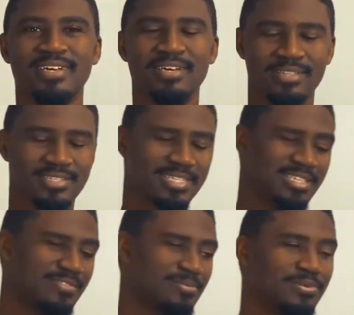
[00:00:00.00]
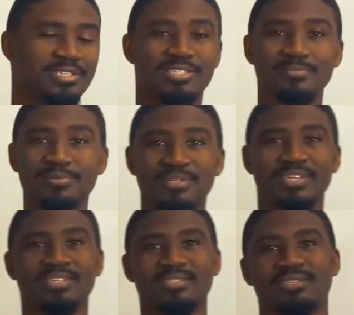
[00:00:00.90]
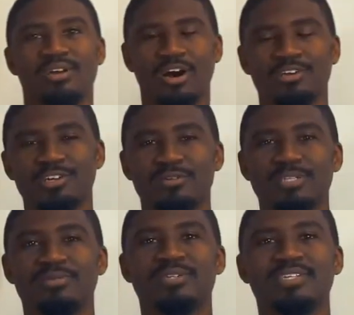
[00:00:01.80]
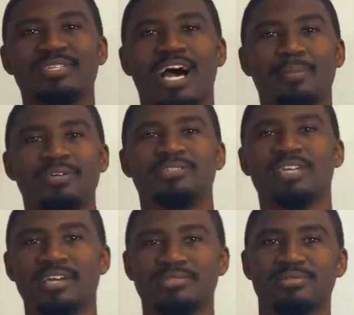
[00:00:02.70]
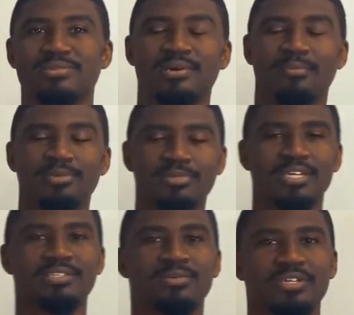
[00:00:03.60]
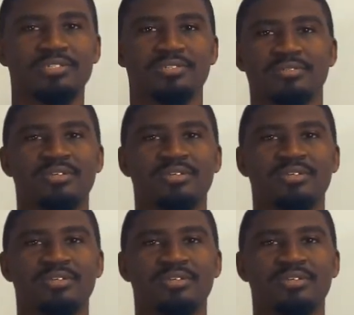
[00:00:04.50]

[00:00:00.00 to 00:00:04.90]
This activity is pretty simple because all you're going to be doing is hopping to answer a multiplication question.